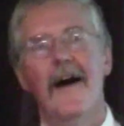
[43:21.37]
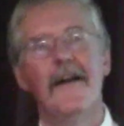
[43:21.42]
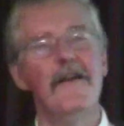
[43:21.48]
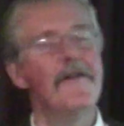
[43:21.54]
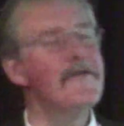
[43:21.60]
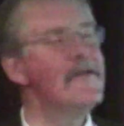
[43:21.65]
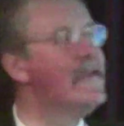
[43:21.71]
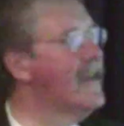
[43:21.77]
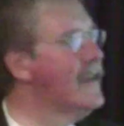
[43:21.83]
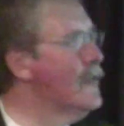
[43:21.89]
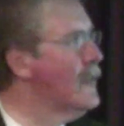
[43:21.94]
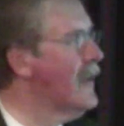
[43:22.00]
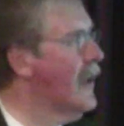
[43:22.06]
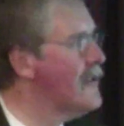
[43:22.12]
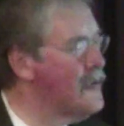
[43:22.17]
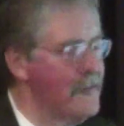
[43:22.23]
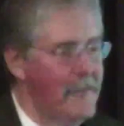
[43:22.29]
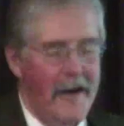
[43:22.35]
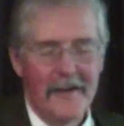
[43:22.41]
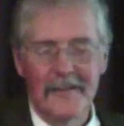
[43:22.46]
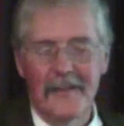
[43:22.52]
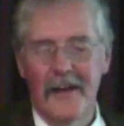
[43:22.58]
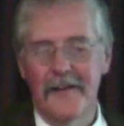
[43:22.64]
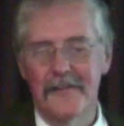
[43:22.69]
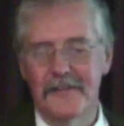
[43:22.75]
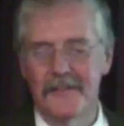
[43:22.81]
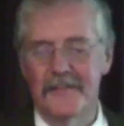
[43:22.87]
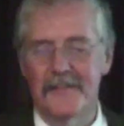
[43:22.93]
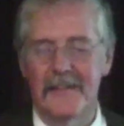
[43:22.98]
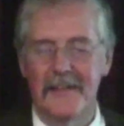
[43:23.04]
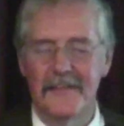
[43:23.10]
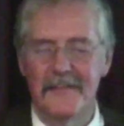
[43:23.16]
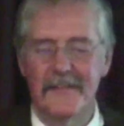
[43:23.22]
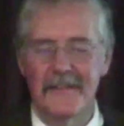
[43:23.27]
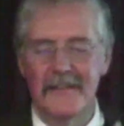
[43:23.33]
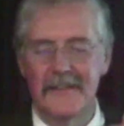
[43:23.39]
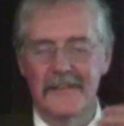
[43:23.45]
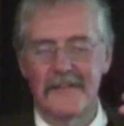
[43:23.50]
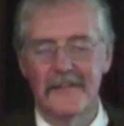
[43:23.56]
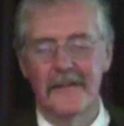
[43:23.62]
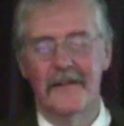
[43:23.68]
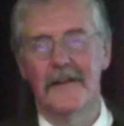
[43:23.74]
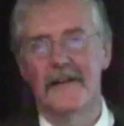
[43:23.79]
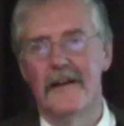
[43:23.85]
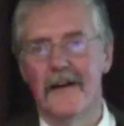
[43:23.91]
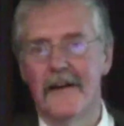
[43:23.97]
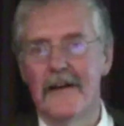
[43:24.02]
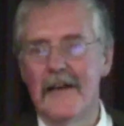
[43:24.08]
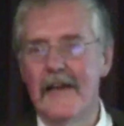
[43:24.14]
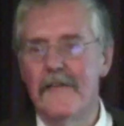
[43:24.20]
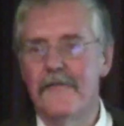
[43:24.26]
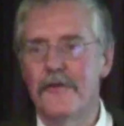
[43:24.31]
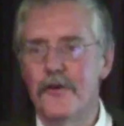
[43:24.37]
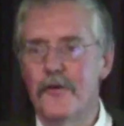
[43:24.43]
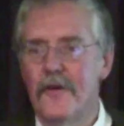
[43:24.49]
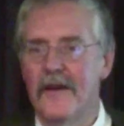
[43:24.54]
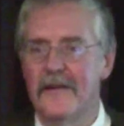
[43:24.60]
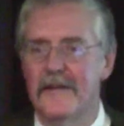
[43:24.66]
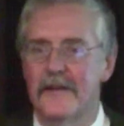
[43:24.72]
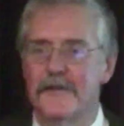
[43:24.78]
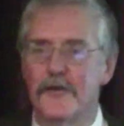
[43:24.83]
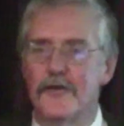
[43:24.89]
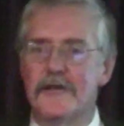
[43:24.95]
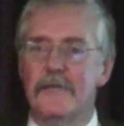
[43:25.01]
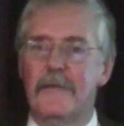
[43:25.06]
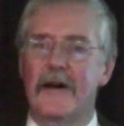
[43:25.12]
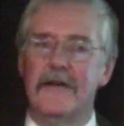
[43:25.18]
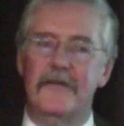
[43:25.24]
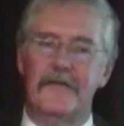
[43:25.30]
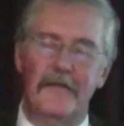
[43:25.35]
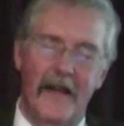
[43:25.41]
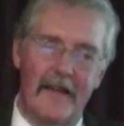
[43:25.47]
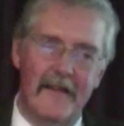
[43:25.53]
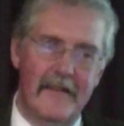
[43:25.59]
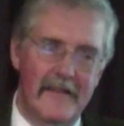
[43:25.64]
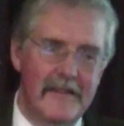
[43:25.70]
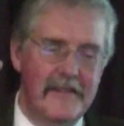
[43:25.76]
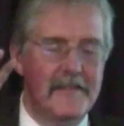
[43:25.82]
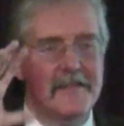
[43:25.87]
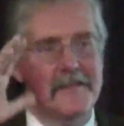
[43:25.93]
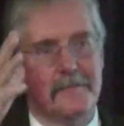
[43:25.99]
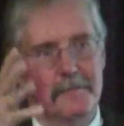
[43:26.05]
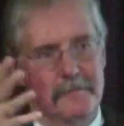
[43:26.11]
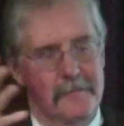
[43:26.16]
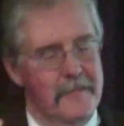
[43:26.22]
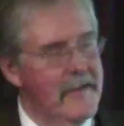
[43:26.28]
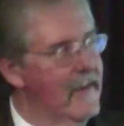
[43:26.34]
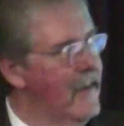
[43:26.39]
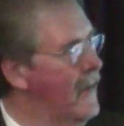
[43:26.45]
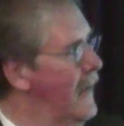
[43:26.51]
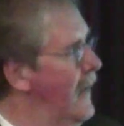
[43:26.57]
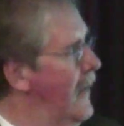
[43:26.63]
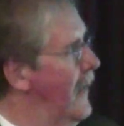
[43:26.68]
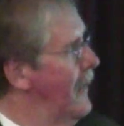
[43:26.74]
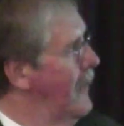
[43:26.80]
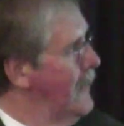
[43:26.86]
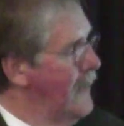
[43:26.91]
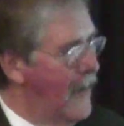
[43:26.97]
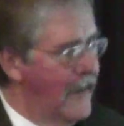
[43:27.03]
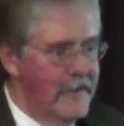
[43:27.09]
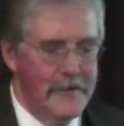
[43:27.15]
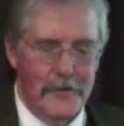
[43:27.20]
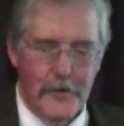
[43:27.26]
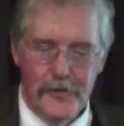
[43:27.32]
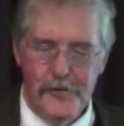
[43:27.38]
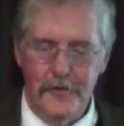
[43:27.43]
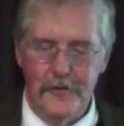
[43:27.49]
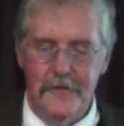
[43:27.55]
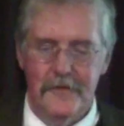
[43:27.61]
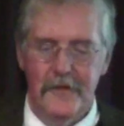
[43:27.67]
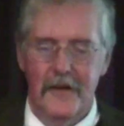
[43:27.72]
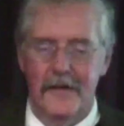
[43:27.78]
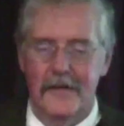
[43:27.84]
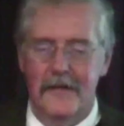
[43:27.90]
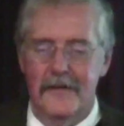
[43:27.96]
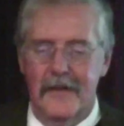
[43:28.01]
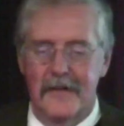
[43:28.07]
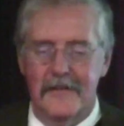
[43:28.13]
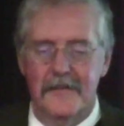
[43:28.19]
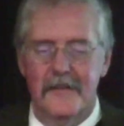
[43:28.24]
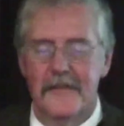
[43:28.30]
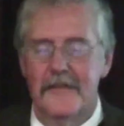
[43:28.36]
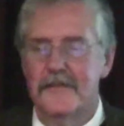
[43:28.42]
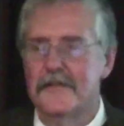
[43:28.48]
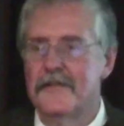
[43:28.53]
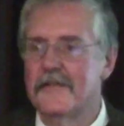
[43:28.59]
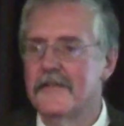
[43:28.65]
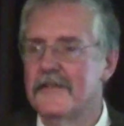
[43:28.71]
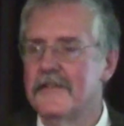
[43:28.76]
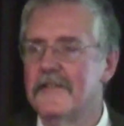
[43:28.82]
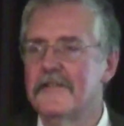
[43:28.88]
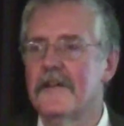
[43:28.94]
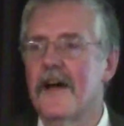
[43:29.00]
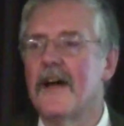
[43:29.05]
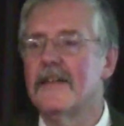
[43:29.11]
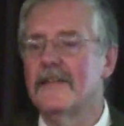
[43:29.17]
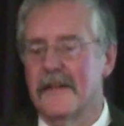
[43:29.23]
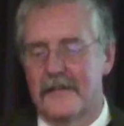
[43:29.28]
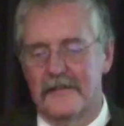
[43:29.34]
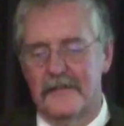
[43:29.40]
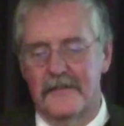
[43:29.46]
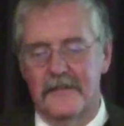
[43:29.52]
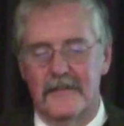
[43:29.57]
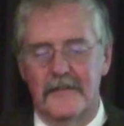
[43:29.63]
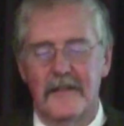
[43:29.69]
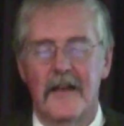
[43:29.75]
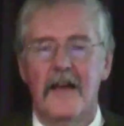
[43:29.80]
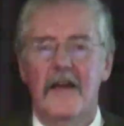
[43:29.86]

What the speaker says: Another thing the relational model tells us is that if you, a certain amount of, this is not a social lesson, this is a design lesson.